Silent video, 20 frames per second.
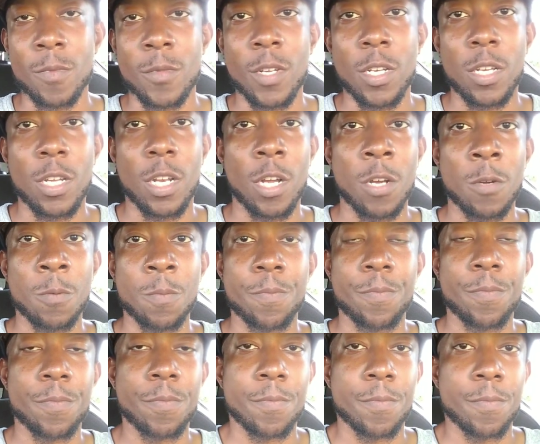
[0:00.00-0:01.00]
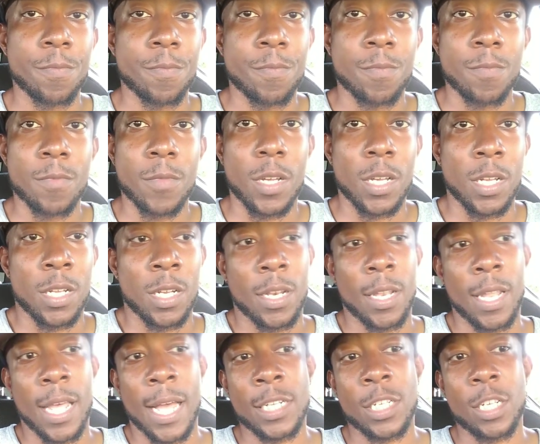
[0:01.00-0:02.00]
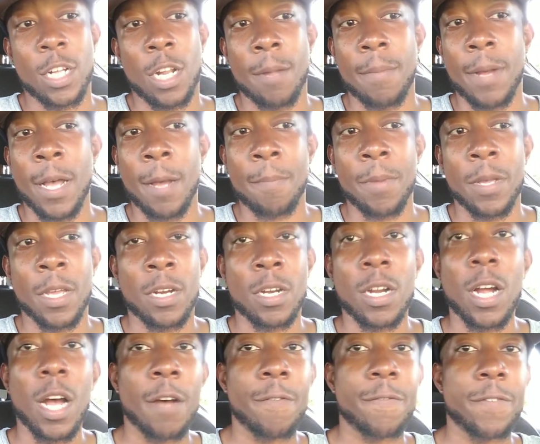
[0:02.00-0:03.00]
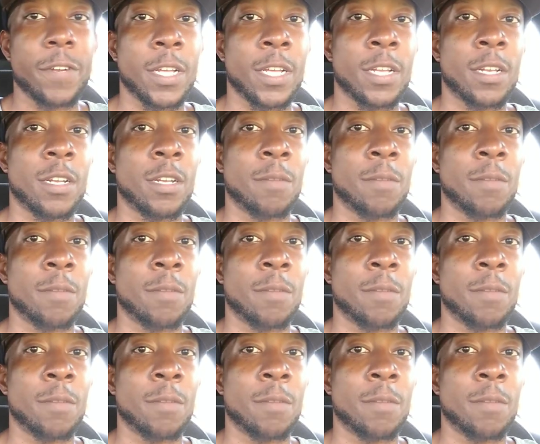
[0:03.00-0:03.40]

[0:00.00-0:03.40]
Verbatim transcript: You know, and that's all about being confident